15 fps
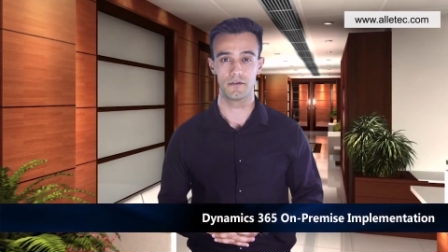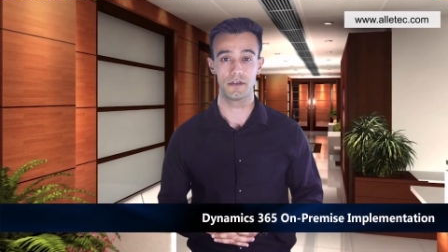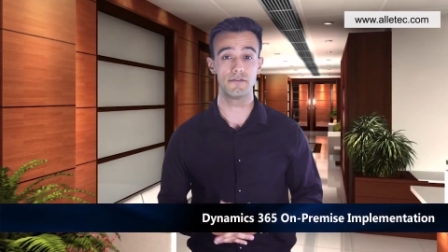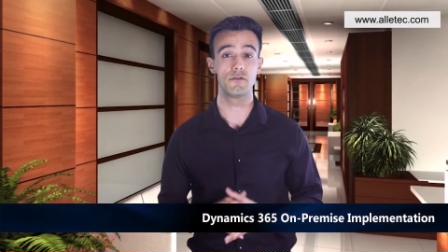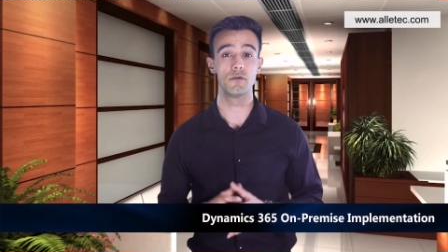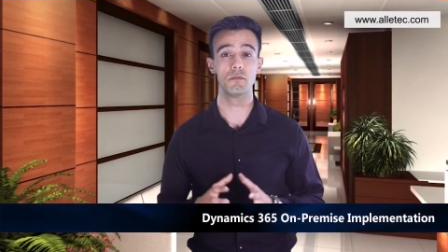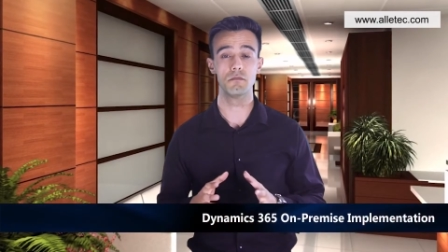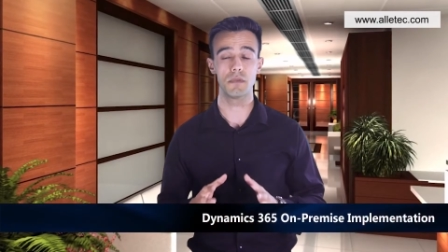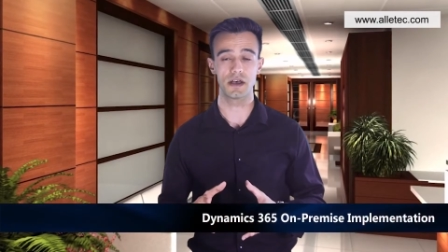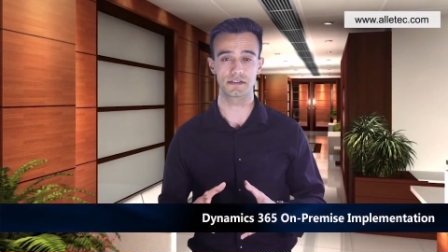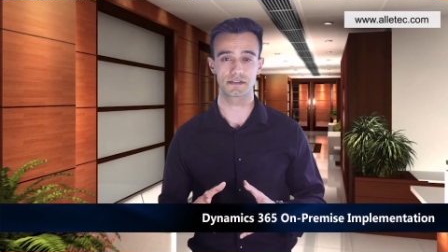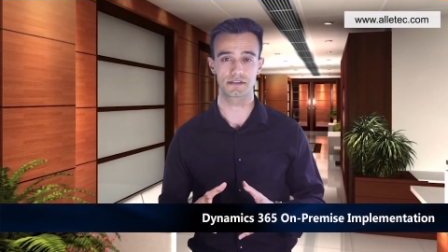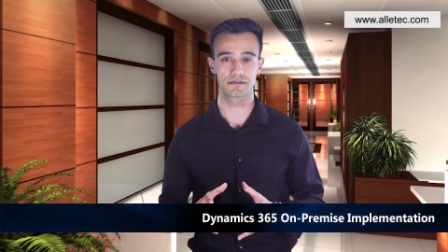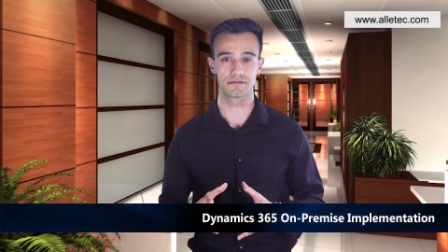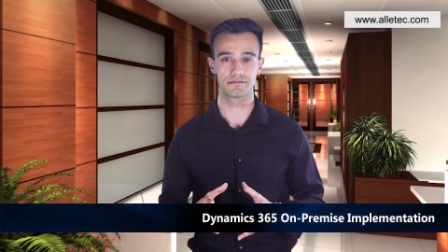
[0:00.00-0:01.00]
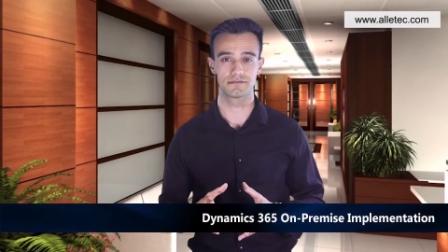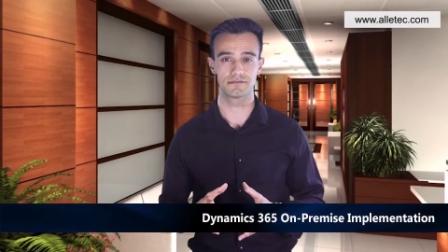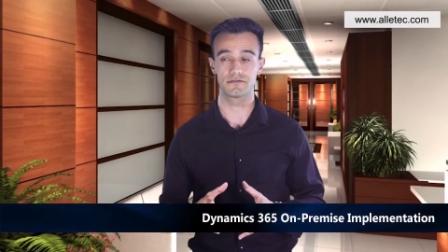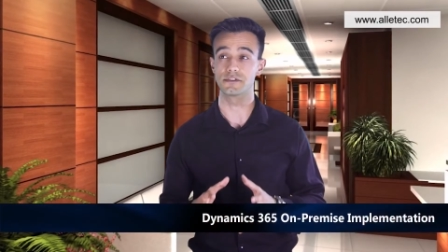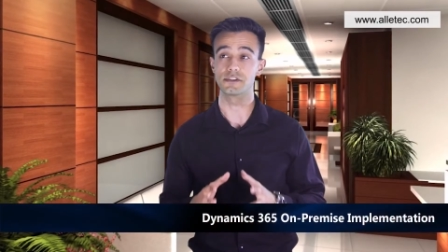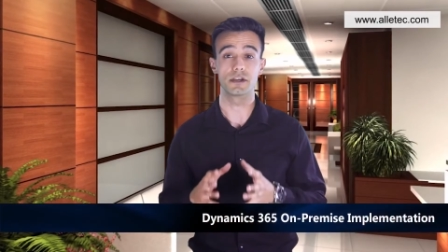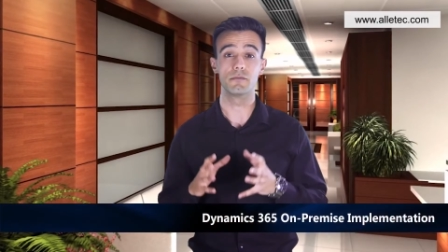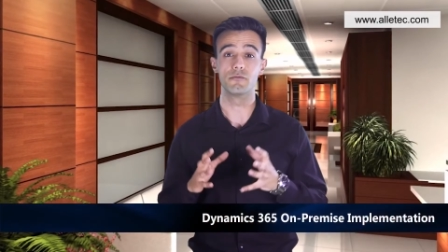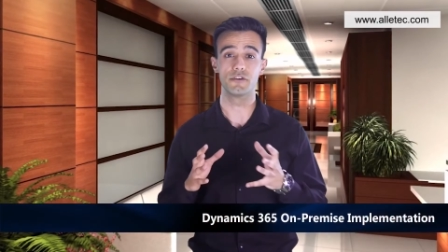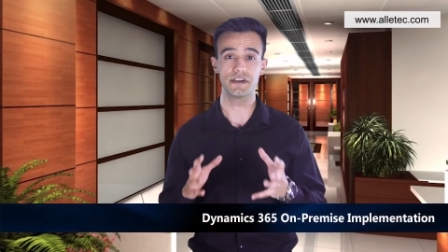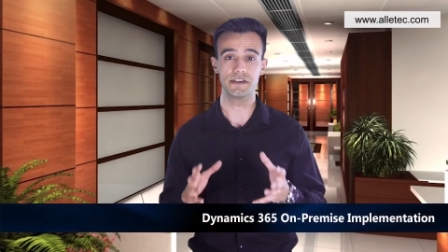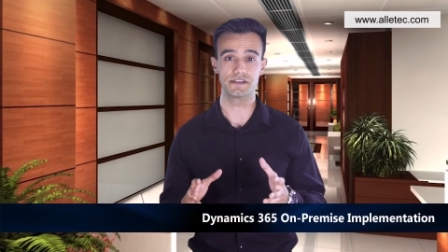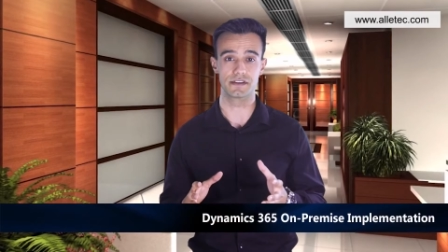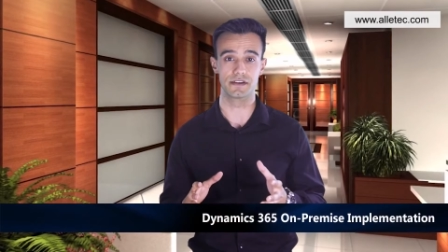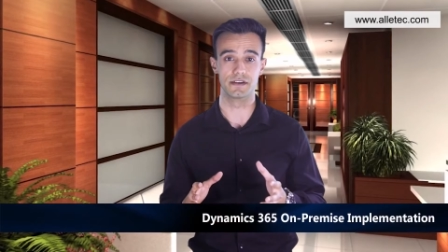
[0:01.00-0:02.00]
If you must, for some
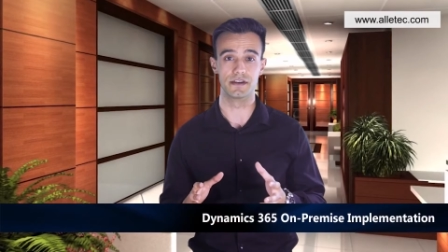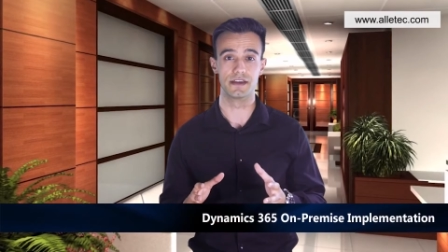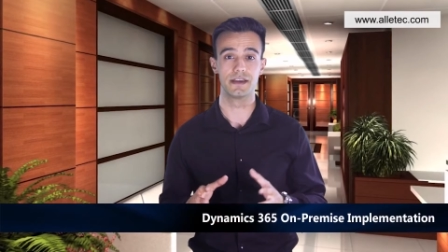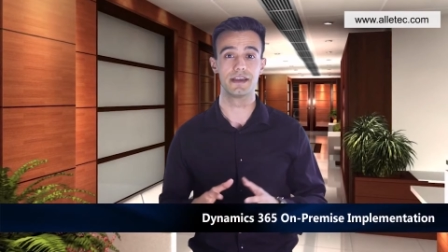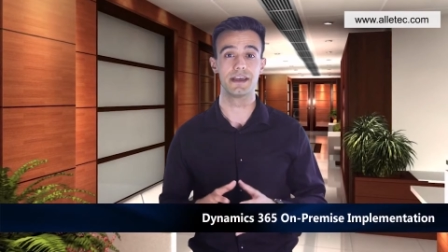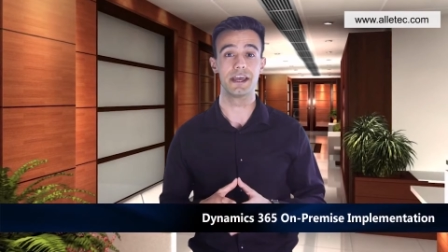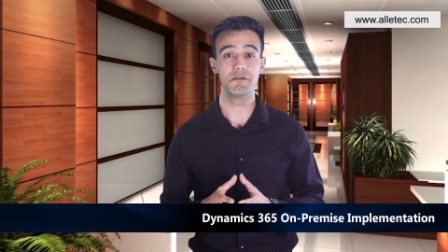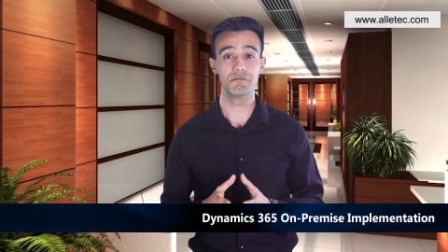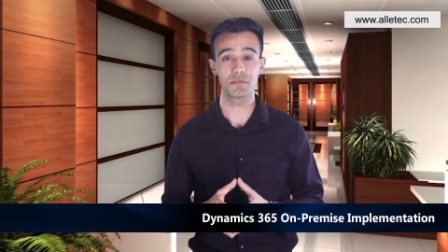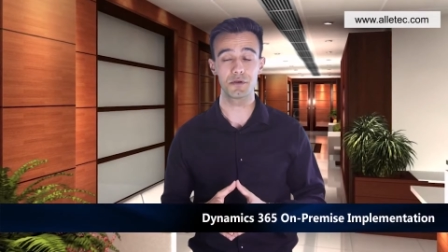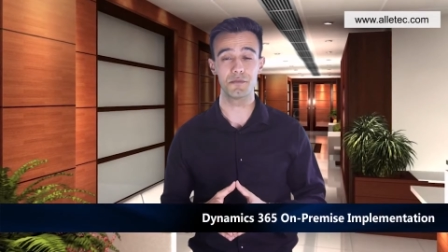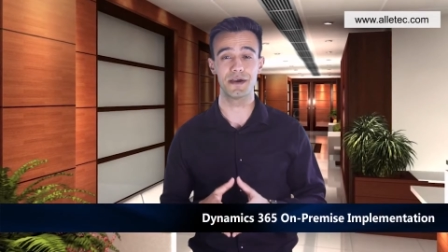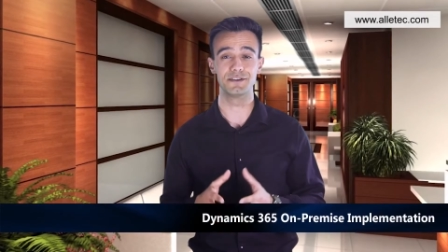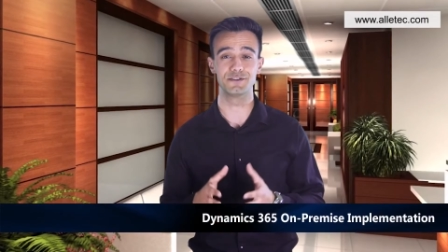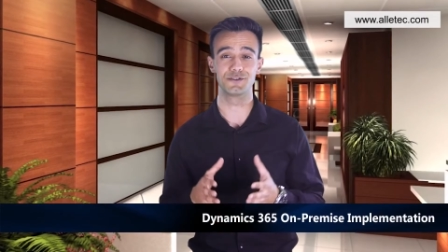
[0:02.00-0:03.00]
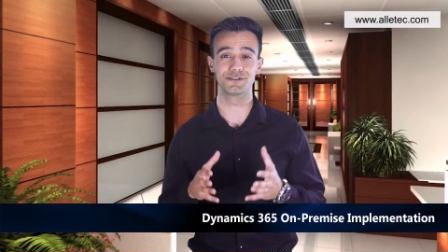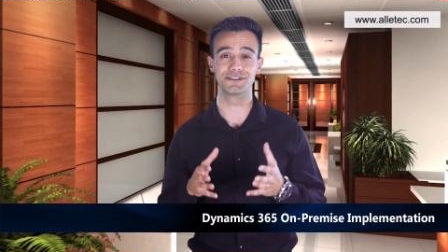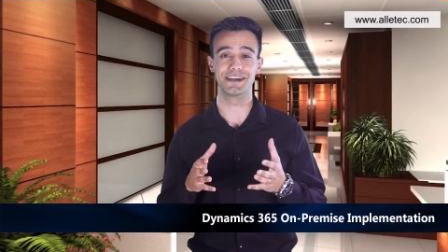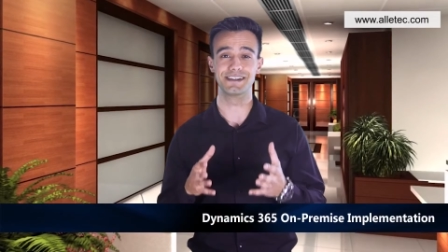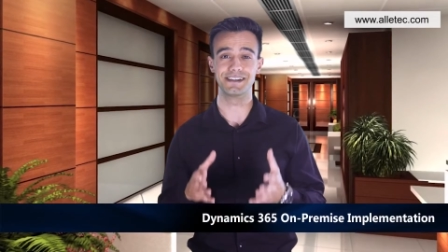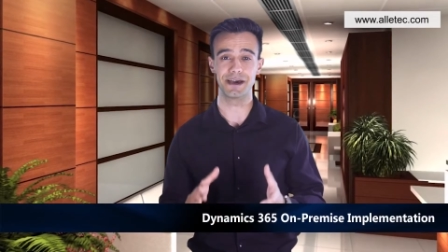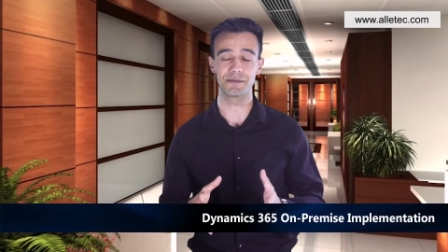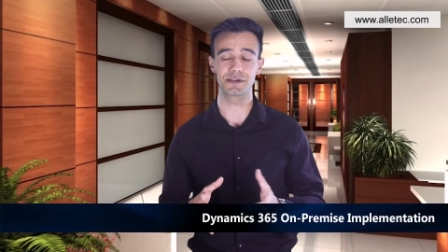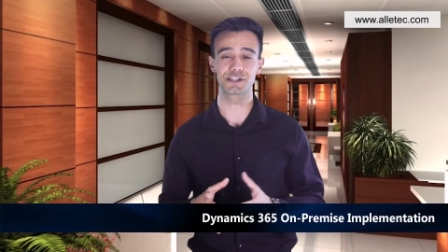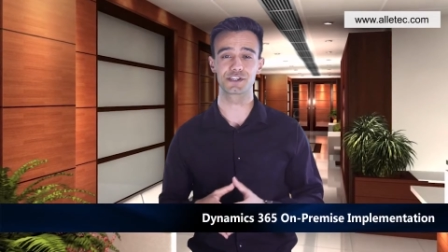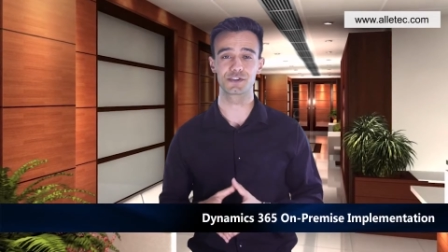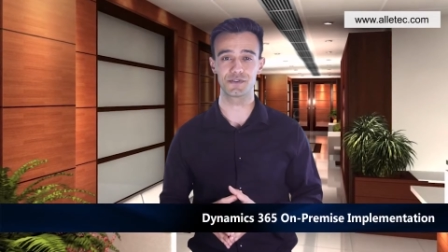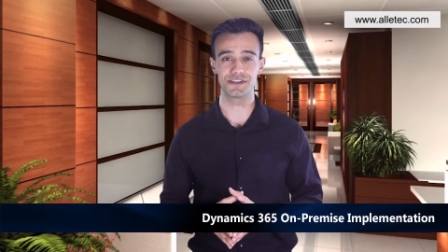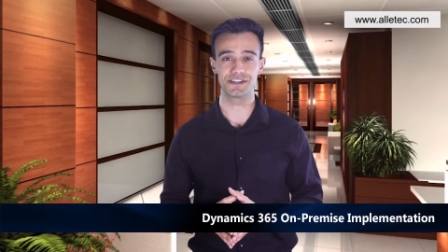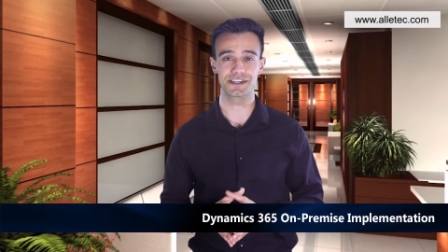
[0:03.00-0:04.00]
reason, implement your Dynamics
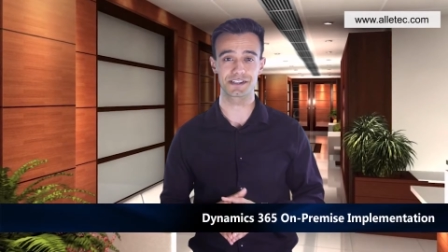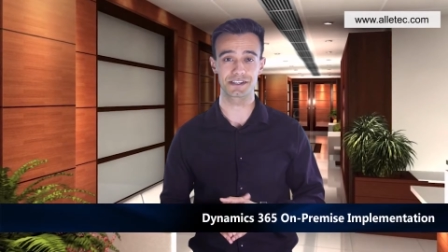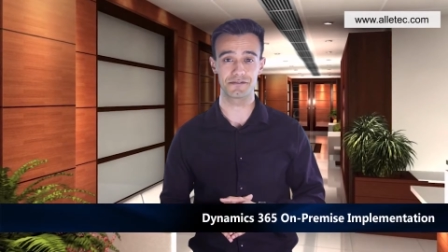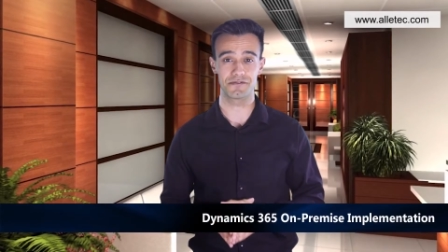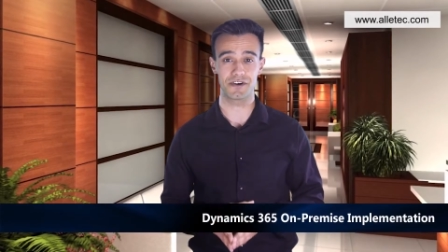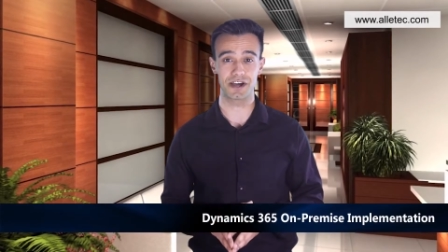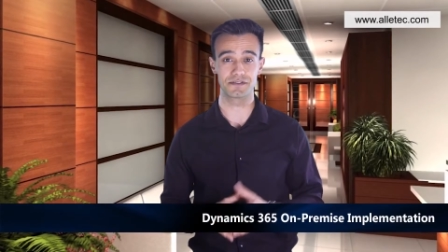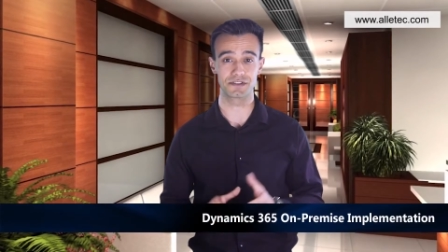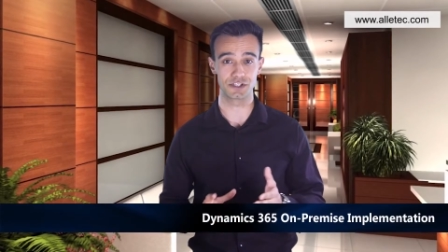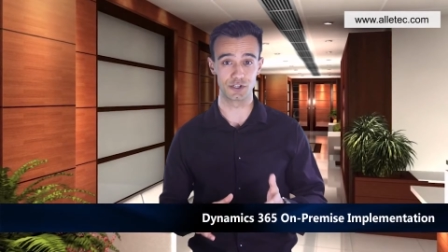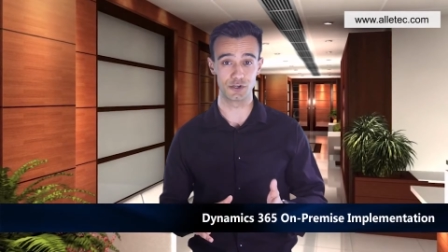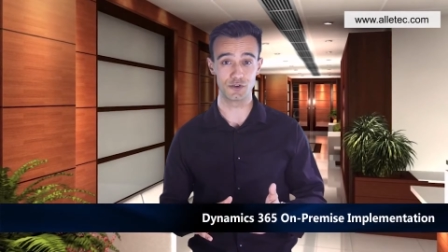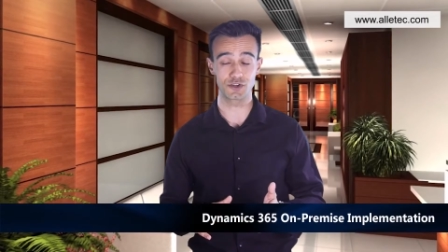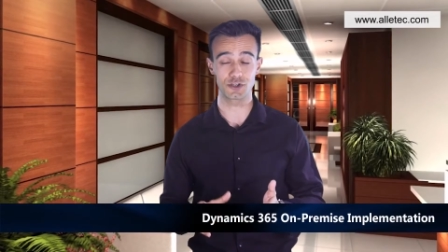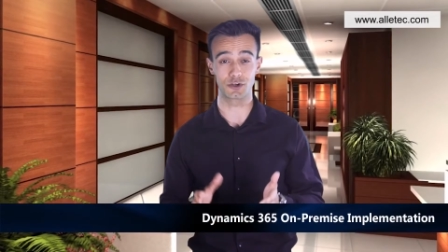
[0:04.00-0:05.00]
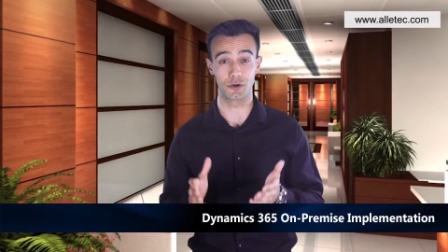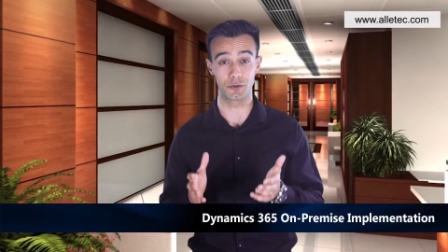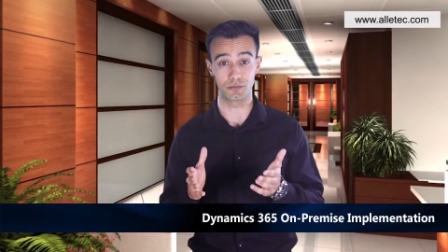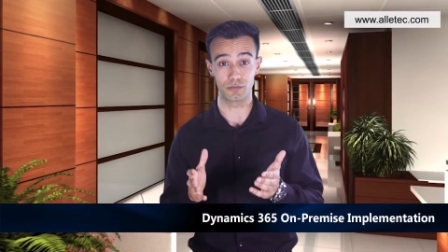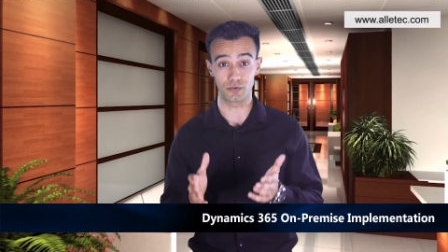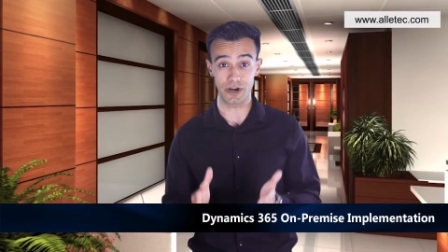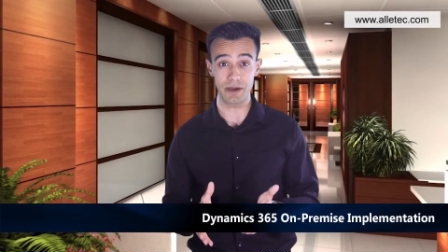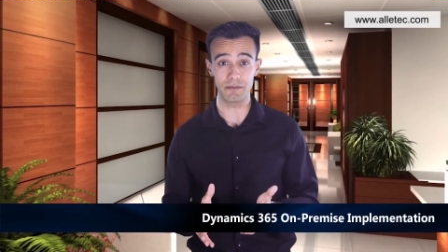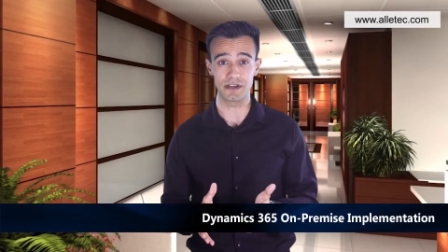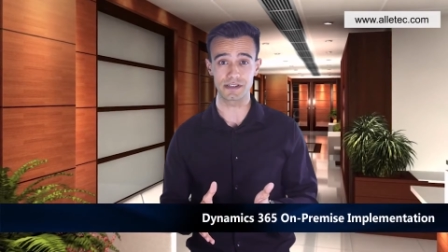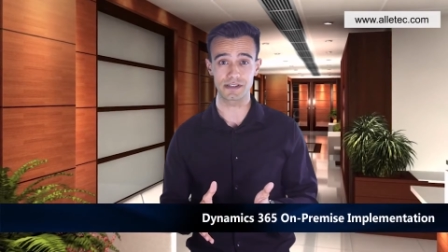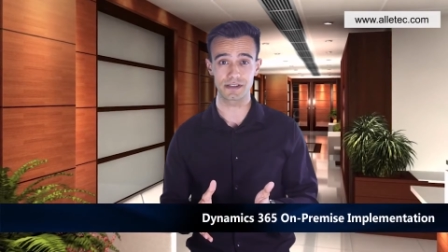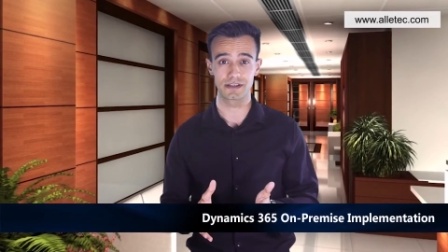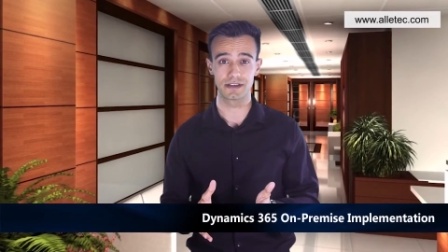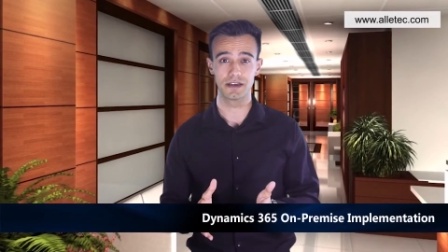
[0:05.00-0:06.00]
365 solution
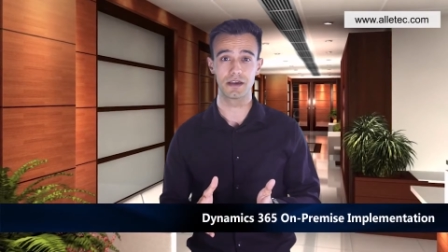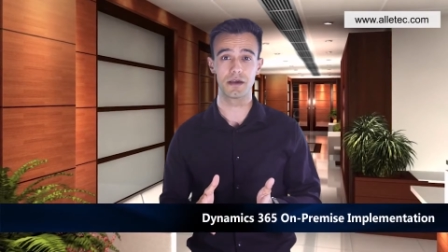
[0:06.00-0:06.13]
on-premise,